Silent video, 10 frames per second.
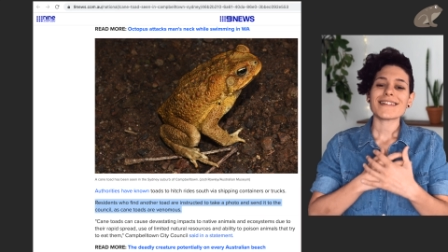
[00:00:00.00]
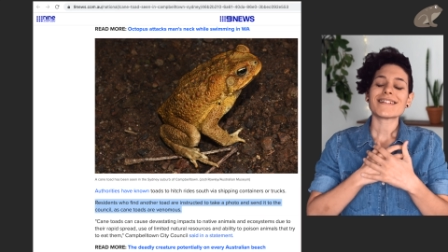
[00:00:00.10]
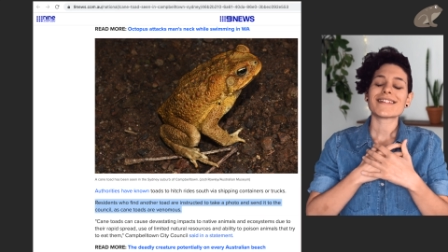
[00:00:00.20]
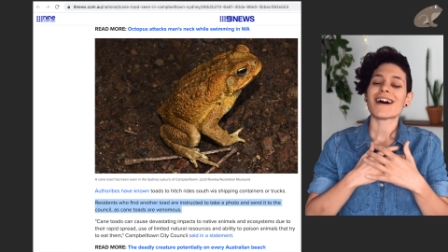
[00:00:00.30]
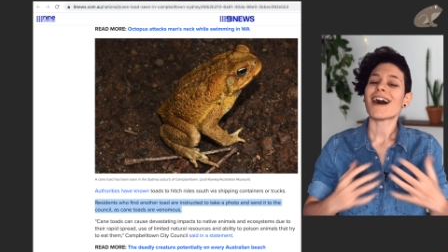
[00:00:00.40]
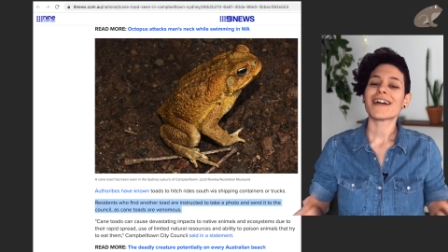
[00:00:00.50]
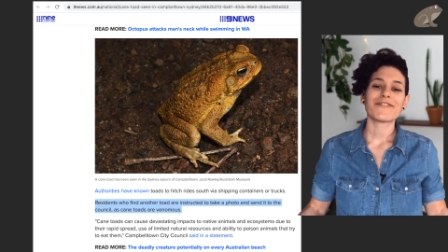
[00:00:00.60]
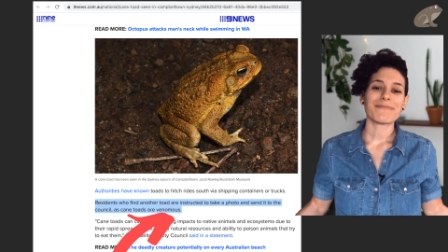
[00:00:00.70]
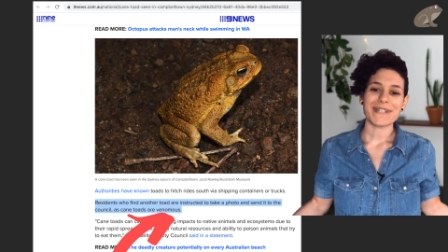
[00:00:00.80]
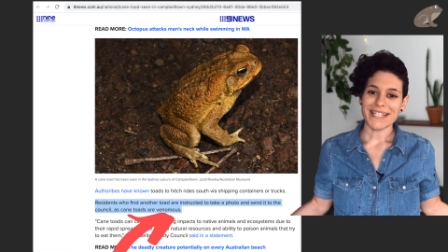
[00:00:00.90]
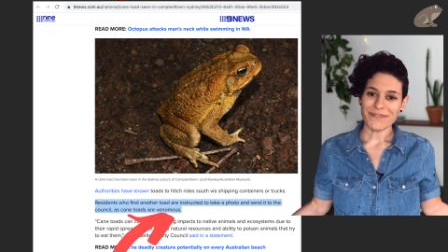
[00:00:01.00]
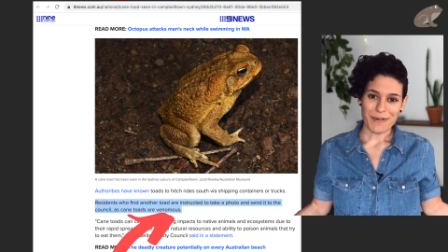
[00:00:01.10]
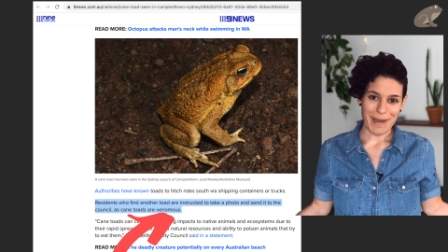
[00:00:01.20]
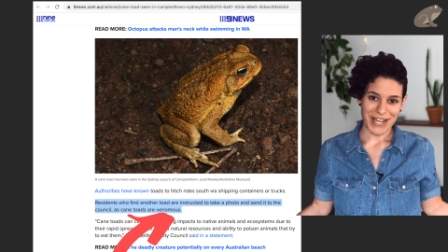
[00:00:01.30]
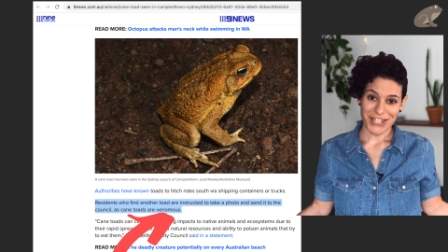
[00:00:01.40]
a ton of
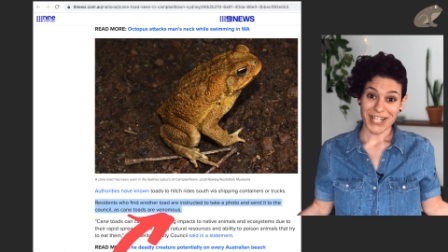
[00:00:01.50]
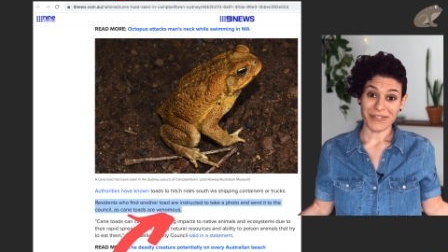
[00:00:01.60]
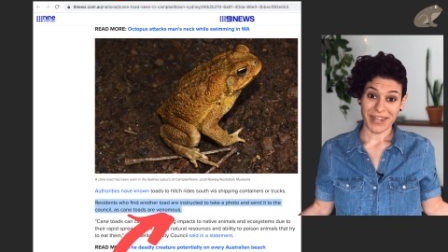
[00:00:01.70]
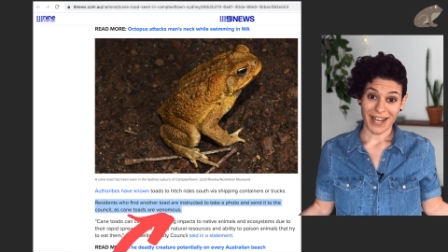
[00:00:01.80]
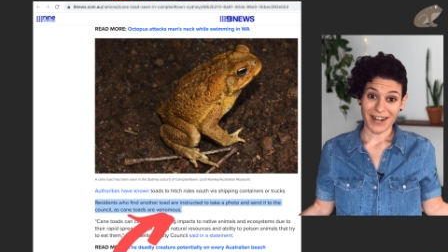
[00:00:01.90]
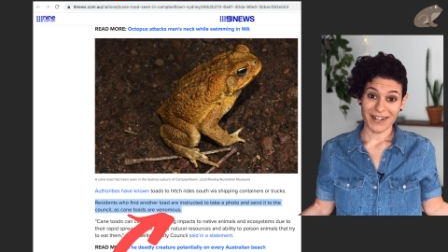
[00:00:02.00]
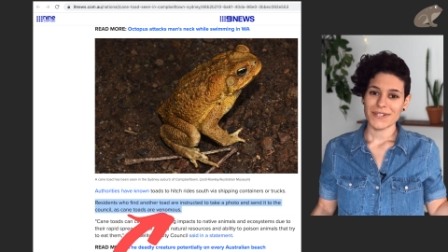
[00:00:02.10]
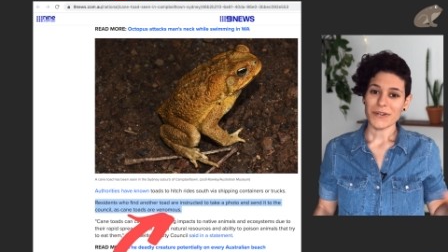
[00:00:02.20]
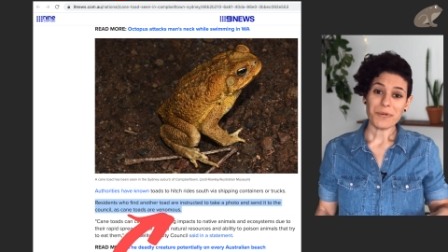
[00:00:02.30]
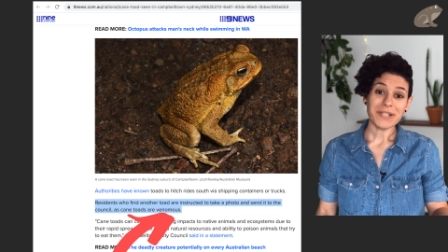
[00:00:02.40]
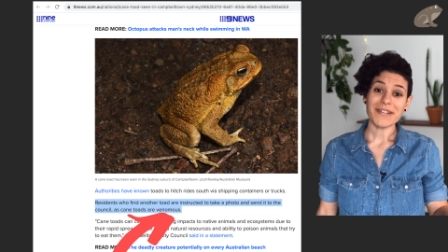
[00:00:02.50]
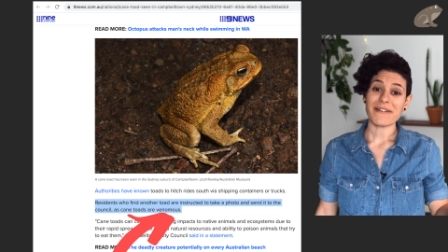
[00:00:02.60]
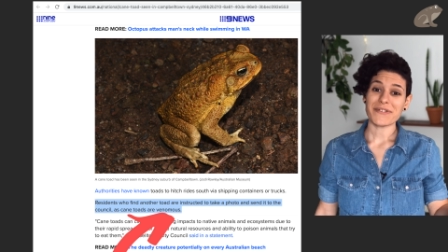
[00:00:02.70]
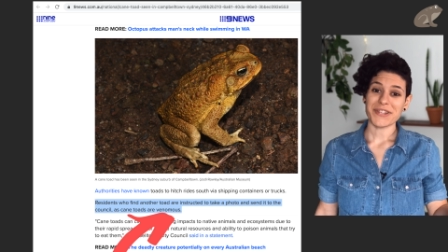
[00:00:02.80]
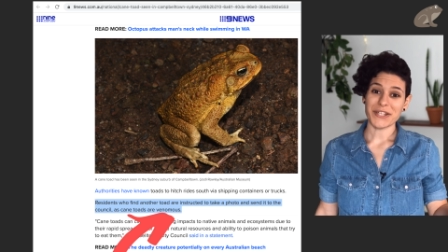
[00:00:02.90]
misinformation out there, so don't believe
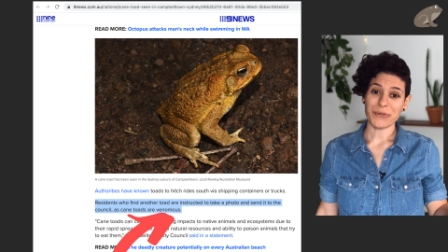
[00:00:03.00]
everything you